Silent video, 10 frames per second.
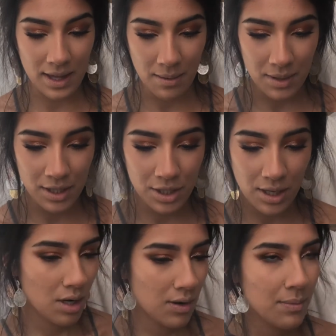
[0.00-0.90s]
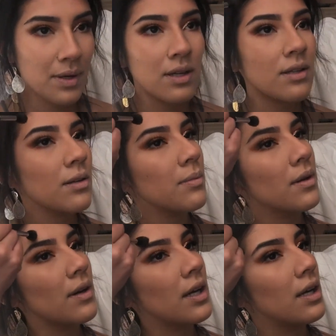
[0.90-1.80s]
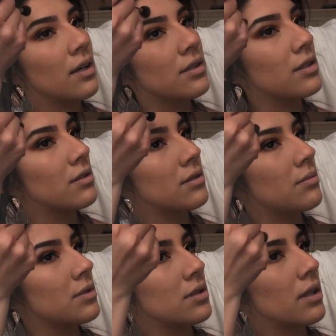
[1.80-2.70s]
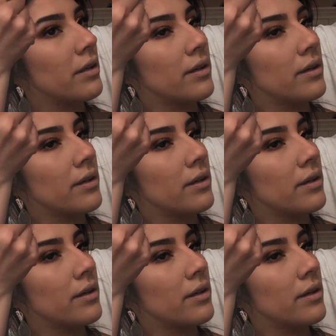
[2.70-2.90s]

that much. Oh, we put a little bit right here too, so I'm just gonna...